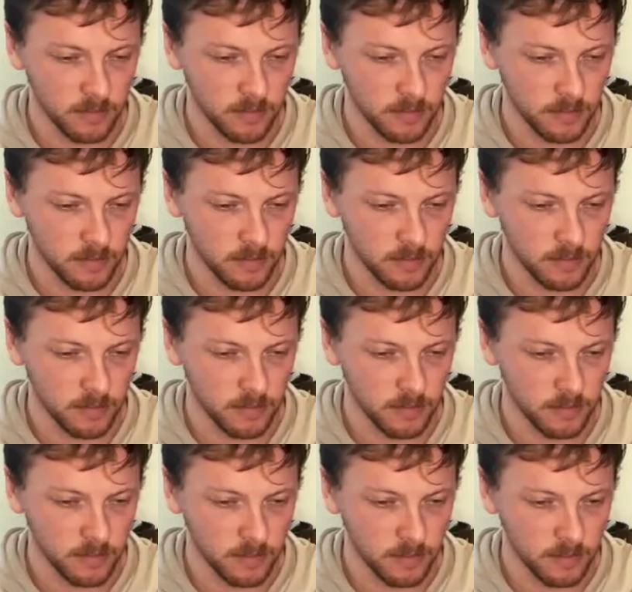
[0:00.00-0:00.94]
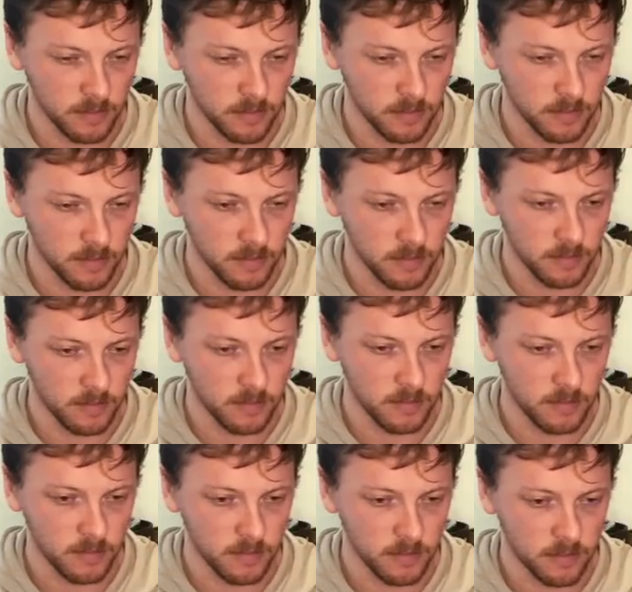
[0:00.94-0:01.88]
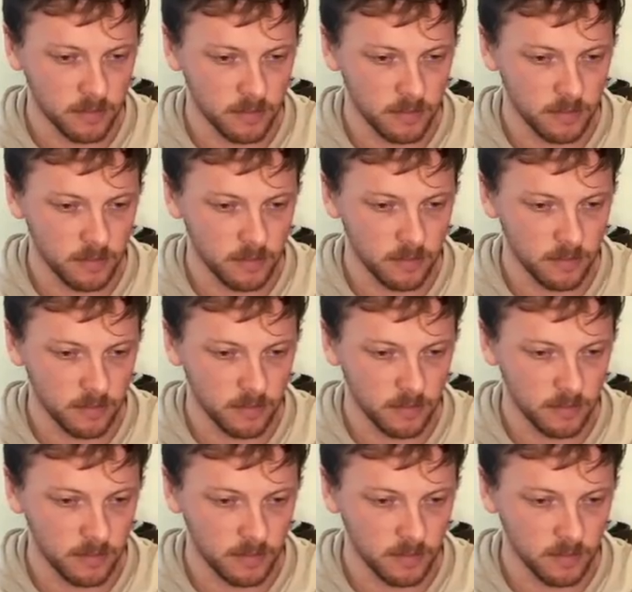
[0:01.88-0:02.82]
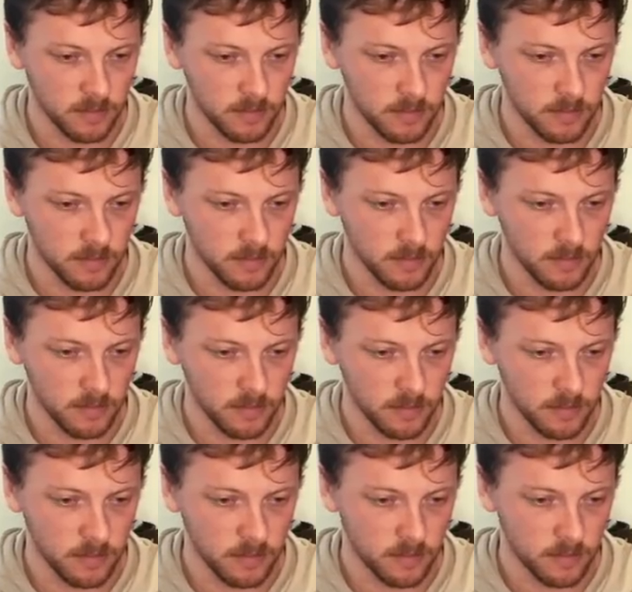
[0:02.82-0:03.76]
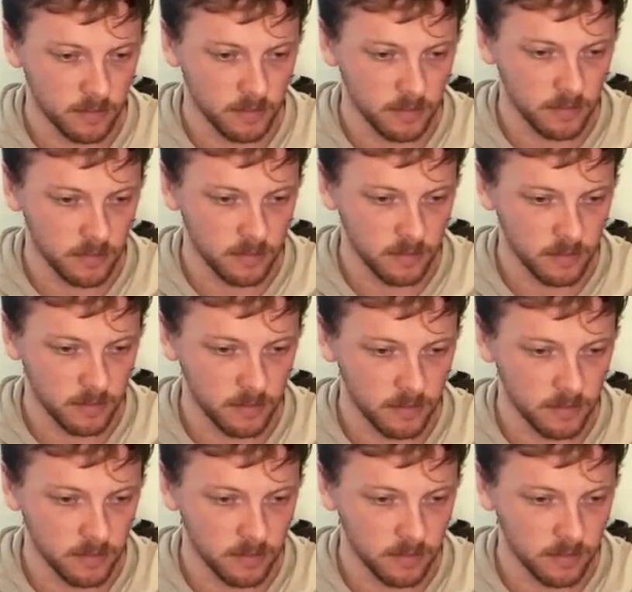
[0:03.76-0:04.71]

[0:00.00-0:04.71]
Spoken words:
The person shown says nothing.